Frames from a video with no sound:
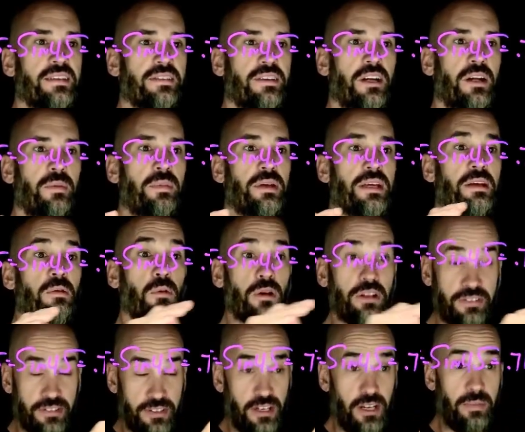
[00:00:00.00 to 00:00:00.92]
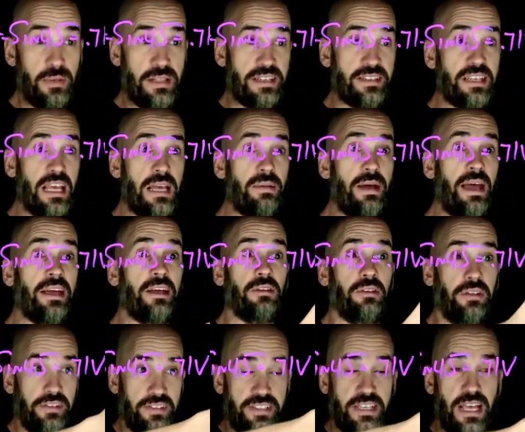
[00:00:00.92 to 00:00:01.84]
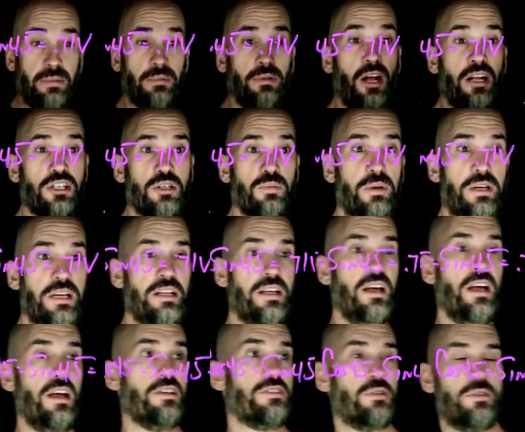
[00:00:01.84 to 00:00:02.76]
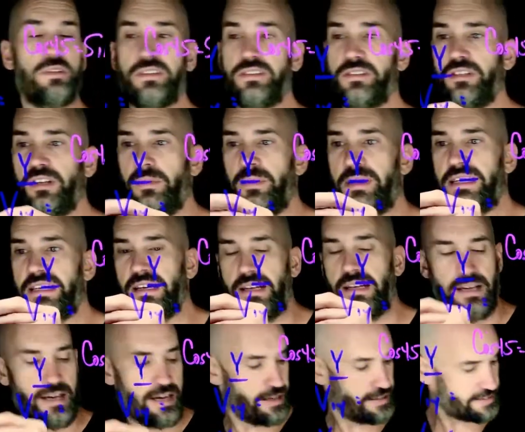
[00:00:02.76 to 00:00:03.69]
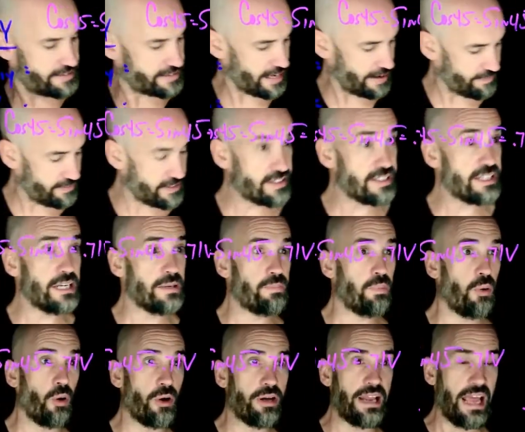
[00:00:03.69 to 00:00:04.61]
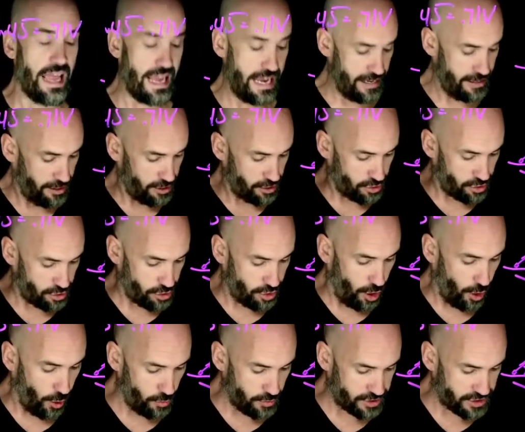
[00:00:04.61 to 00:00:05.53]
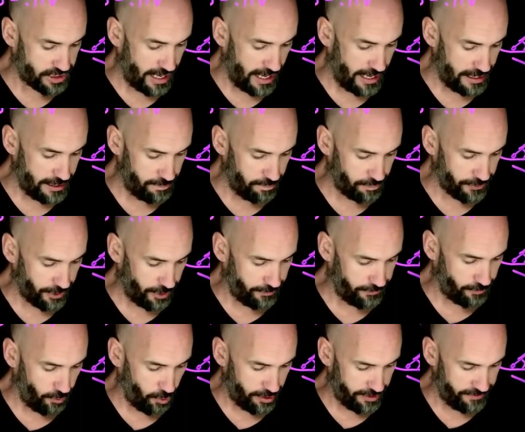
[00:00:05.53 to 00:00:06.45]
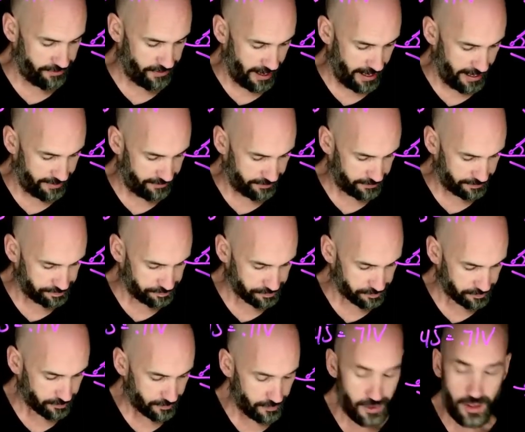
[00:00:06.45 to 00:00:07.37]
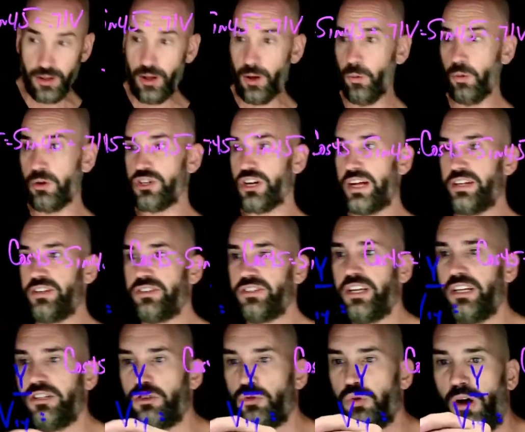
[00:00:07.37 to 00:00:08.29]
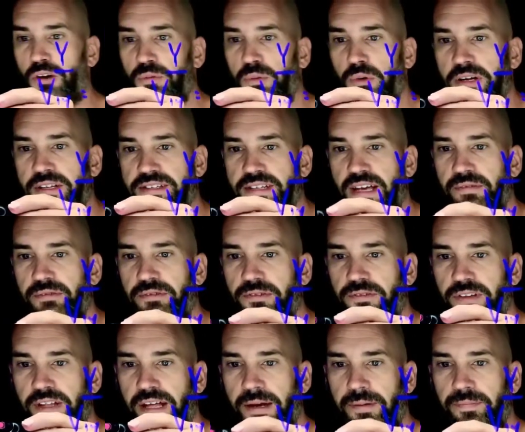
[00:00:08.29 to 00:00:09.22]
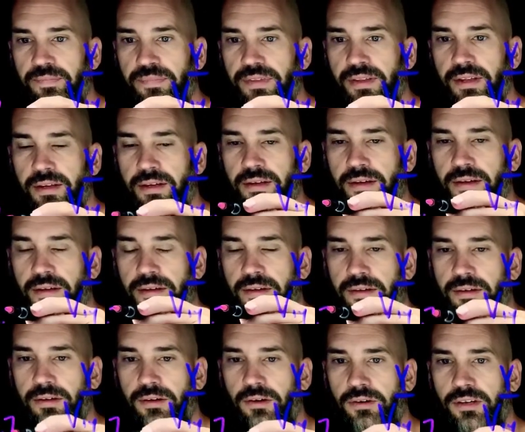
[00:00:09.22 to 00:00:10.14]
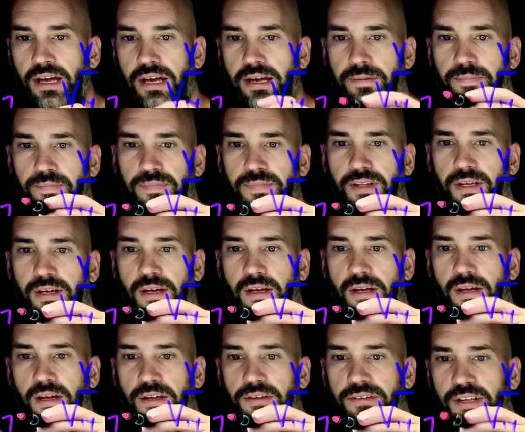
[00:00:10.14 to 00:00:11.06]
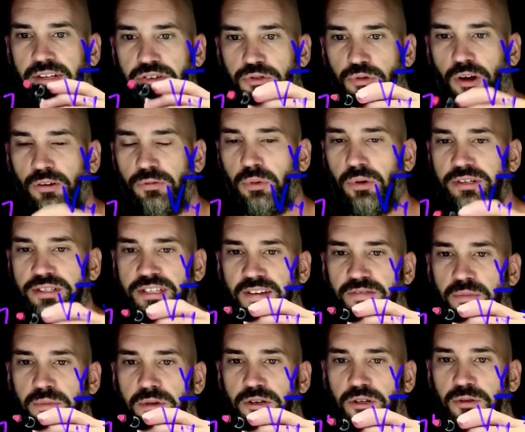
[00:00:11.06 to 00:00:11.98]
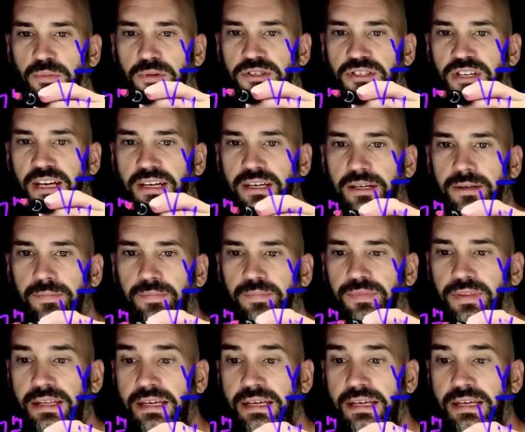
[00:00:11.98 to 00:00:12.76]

is going to be, it's going to be the same angle, same launch speed. So this is going to be 17.8 cosine of 45, which I just get 12.7 for that. Okay? So that's 12.7 meters per second.